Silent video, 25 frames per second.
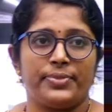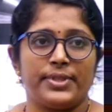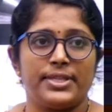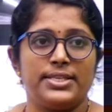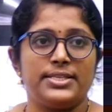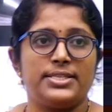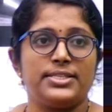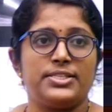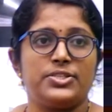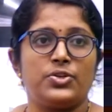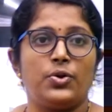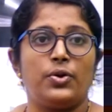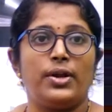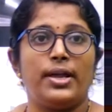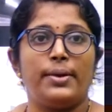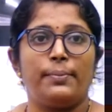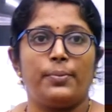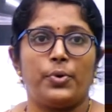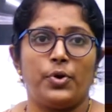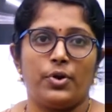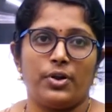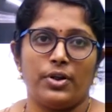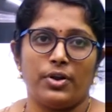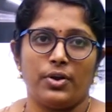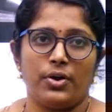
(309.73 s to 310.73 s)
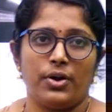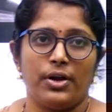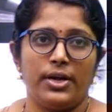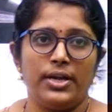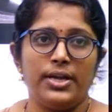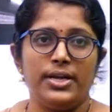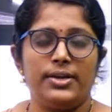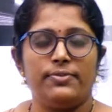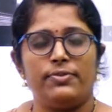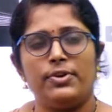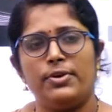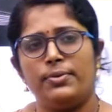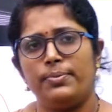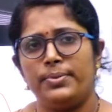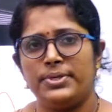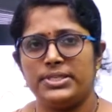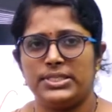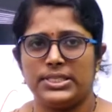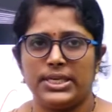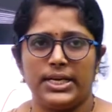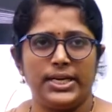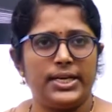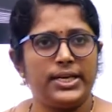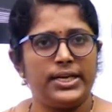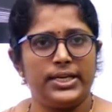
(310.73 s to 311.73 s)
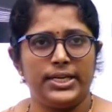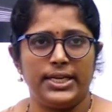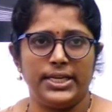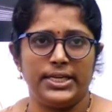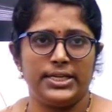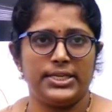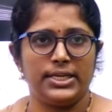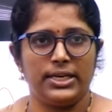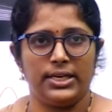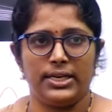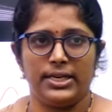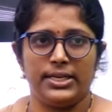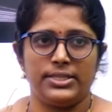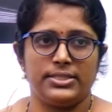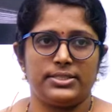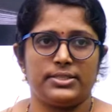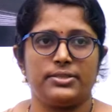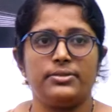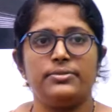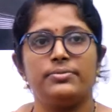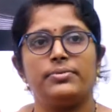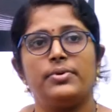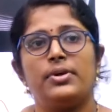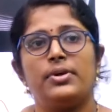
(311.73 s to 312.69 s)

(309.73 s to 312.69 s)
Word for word: this is called a polaroid we will be studying in detail later